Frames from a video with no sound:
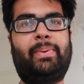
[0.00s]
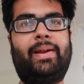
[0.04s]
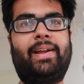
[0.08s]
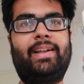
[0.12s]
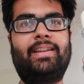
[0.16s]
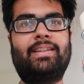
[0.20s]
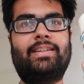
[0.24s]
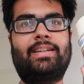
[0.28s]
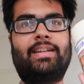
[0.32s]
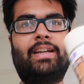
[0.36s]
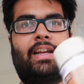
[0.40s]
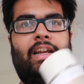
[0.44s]

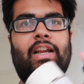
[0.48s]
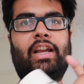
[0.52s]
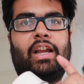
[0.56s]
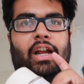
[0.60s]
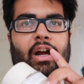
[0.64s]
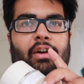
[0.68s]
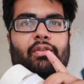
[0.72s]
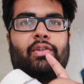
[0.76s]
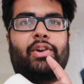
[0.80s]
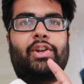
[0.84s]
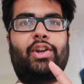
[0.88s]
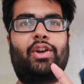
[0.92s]
paint,
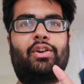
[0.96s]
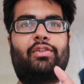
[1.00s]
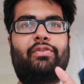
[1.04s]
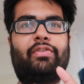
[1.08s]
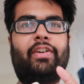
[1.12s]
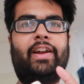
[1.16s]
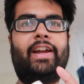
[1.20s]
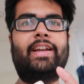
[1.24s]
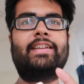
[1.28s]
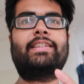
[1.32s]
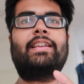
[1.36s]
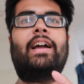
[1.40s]
cover your
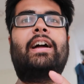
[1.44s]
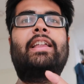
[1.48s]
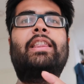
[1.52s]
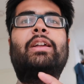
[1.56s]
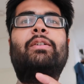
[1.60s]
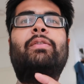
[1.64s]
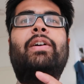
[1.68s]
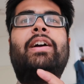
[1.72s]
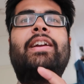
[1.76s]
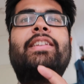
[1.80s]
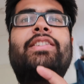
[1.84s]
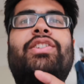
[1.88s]
face,
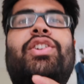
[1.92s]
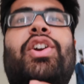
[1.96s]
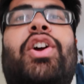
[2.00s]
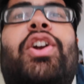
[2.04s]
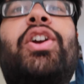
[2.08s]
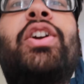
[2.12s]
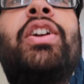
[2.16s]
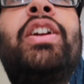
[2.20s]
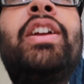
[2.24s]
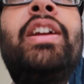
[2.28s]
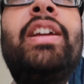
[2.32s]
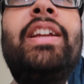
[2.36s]
otherwise
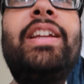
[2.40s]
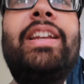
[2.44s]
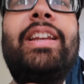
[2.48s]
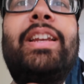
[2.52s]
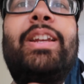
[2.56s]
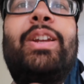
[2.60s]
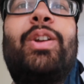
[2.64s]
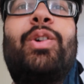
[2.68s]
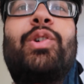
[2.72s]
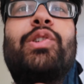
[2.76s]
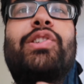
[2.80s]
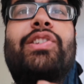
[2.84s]
your
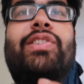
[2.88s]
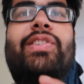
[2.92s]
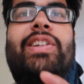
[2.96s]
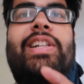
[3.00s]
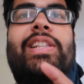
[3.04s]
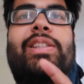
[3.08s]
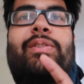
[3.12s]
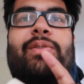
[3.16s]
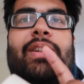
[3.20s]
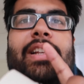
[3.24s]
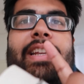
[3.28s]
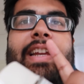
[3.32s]

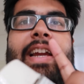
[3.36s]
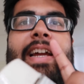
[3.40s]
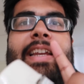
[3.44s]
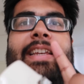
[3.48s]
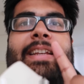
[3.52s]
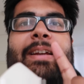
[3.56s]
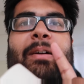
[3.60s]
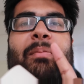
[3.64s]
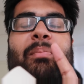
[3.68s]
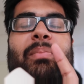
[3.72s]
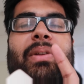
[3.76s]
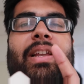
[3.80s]
nostrils will
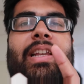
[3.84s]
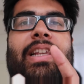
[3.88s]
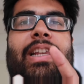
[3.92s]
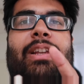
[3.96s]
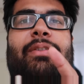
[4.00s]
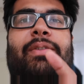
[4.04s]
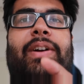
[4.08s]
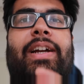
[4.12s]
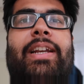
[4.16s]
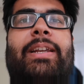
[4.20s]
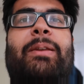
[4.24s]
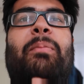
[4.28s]
get
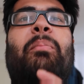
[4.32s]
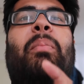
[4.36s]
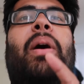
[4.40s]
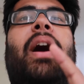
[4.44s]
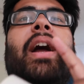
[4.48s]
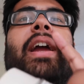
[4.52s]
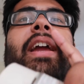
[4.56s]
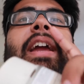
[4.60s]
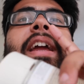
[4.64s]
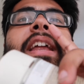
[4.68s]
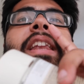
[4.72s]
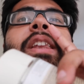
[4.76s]
completely white.
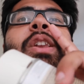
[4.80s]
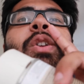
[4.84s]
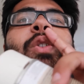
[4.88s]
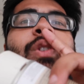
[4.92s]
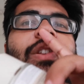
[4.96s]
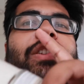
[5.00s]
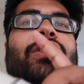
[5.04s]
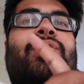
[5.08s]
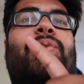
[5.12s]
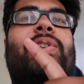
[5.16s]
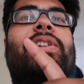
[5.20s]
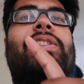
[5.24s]
My
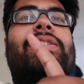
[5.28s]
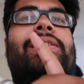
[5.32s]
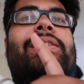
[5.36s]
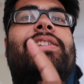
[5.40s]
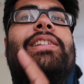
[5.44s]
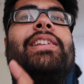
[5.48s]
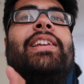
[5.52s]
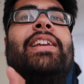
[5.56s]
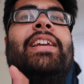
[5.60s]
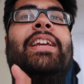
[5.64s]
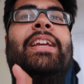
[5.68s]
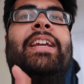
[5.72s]

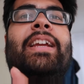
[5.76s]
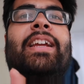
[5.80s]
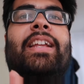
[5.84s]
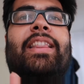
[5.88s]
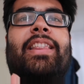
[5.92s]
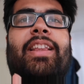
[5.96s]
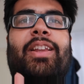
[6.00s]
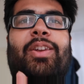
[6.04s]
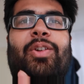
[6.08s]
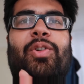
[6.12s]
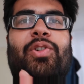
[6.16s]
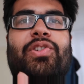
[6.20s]
nostrils,
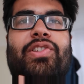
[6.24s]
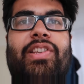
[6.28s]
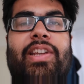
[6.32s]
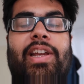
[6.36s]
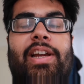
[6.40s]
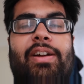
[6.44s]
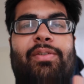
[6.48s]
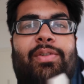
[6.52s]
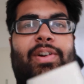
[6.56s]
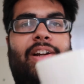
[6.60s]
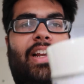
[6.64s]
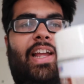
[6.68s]
the nose
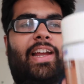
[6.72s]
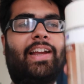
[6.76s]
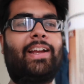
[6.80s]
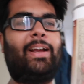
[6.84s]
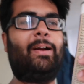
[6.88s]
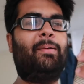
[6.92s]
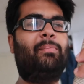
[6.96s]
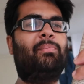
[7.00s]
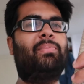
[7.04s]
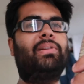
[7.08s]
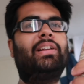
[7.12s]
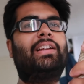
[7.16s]
hair, were
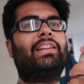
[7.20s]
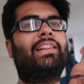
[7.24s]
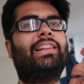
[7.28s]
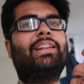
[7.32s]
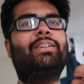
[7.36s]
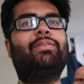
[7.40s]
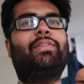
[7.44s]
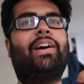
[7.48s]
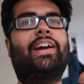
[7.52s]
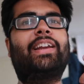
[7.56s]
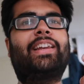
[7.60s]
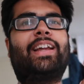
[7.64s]
like
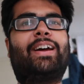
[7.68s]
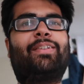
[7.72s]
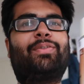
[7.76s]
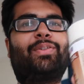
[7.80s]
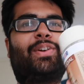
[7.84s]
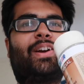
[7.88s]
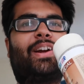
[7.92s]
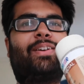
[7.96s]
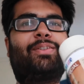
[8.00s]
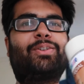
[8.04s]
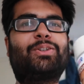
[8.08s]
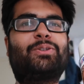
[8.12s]
completely white
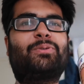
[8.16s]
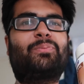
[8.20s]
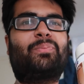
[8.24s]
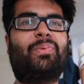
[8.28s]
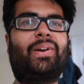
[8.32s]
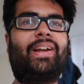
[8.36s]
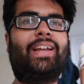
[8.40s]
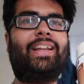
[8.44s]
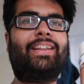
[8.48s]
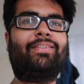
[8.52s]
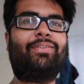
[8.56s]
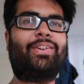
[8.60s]
after I was
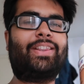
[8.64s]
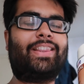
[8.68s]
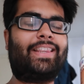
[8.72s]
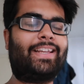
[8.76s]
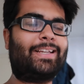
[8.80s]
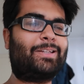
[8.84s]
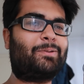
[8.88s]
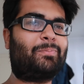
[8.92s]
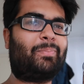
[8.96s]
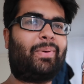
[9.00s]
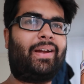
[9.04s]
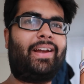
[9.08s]
spraying with
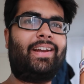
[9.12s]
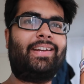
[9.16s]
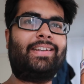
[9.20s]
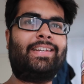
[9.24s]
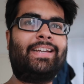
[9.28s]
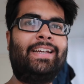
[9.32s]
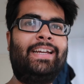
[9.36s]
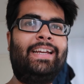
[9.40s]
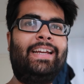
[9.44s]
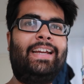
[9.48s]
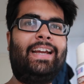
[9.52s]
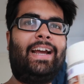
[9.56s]
this
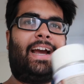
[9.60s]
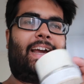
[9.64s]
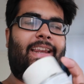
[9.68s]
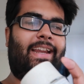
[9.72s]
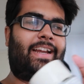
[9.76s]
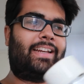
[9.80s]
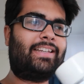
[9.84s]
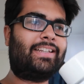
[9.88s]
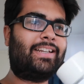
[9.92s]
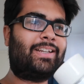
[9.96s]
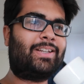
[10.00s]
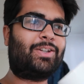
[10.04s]
paint,
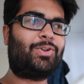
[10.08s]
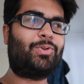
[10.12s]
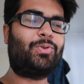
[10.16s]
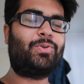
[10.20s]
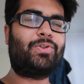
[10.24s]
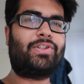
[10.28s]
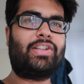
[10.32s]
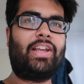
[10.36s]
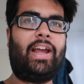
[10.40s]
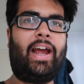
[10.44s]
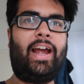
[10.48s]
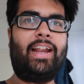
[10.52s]
and I didn't
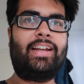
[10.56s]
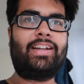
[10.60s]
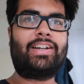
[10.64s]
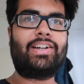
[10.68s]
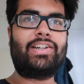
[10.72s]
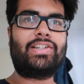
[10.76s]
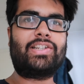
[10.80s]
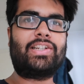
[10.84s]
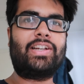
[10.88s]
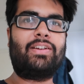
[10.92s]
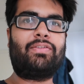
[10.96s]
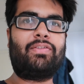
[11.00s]
use the
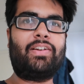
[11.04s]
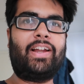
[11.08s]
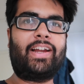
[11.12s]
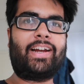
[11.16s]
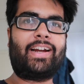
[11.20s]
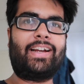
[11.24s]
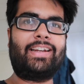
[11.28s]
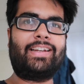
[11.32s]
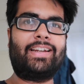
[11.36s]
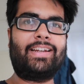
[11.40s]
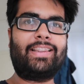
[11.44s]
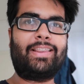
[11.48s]
handkerchief
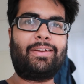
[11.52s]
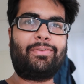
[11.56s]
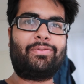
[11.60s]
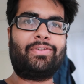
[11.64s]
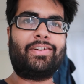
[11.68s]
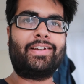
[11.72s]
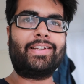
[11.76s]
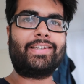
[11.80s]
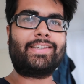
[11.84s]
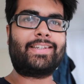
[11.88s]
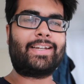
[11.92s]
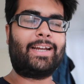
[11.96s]
like I did the
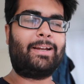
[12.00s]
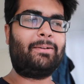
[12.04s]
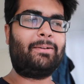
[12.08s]
first